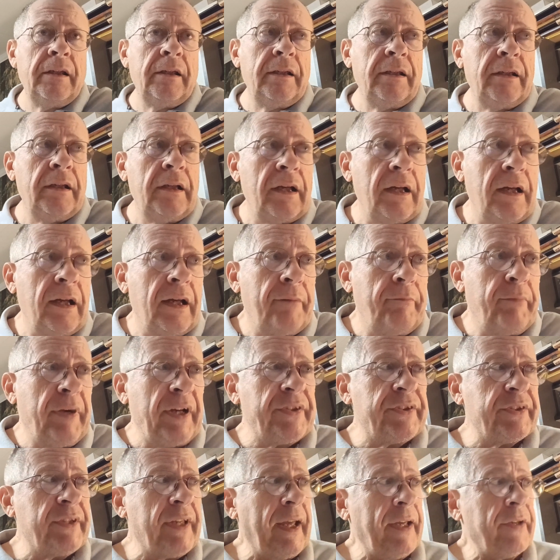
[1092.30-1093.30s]

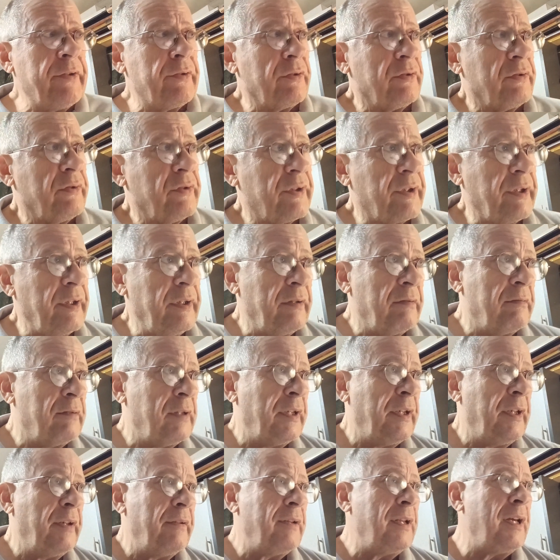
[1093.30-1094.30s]
Bus schedules
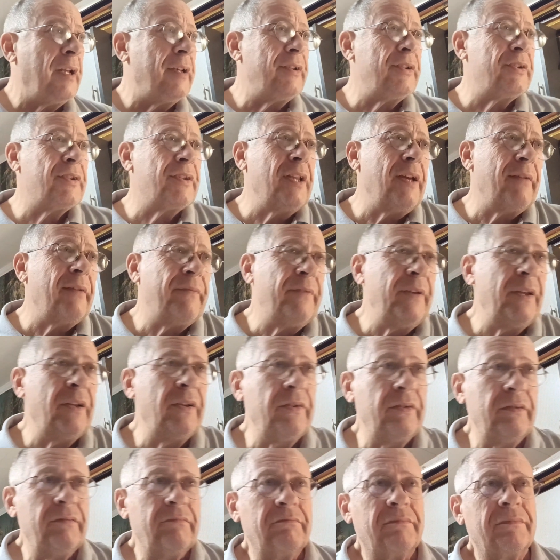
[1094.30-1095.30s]
and not
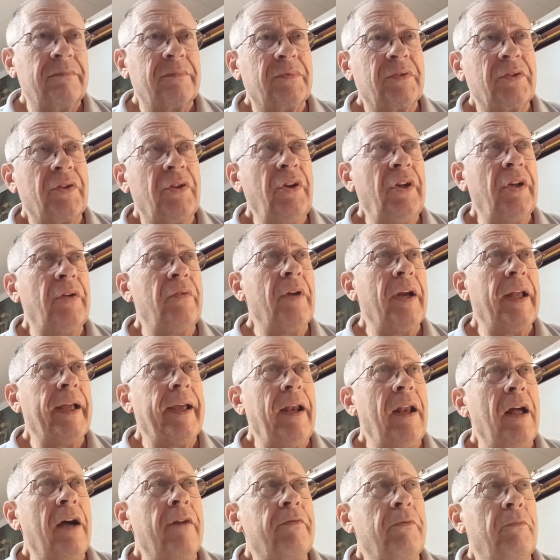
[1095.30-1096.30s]
feeling good when I get
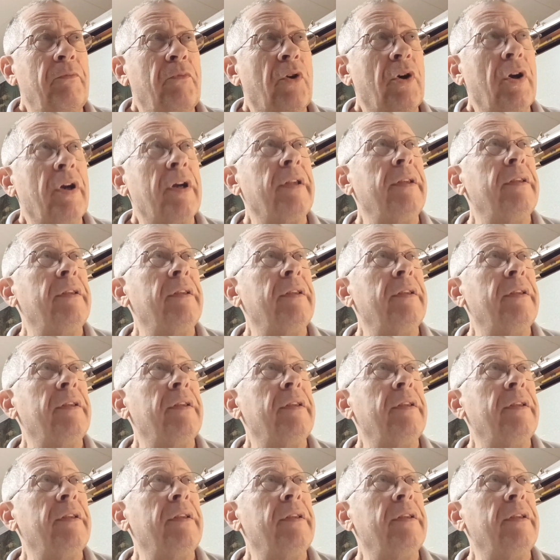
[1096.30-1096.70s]
off from work and